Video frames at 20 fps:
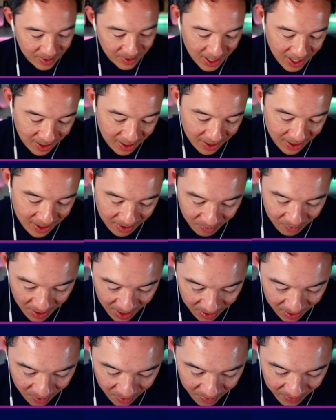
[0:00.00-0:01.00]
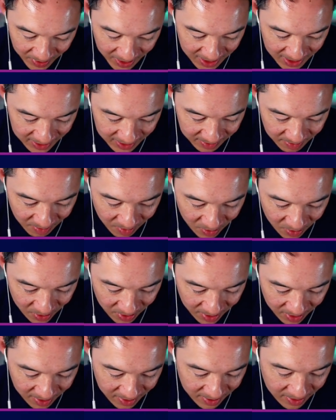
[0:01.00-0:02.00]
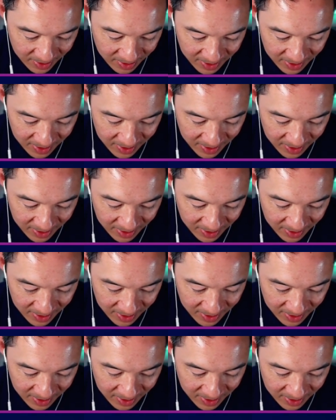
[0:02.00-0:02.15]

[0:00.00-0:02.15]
I hope he does more.